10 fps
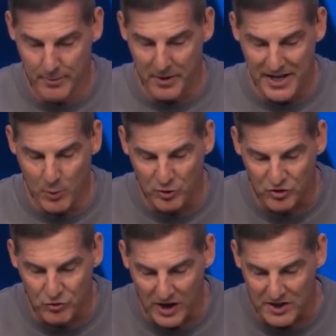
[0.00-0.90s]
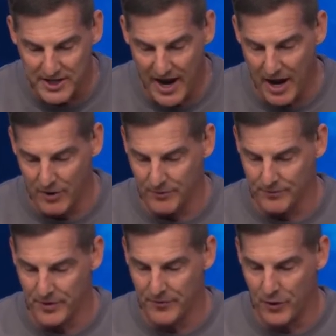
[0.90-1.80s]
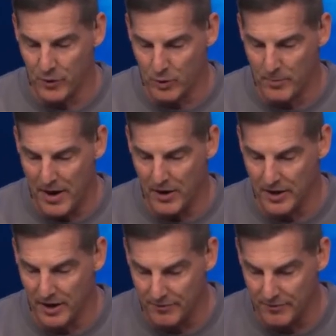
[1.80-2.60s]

But he was struck down for the rebellion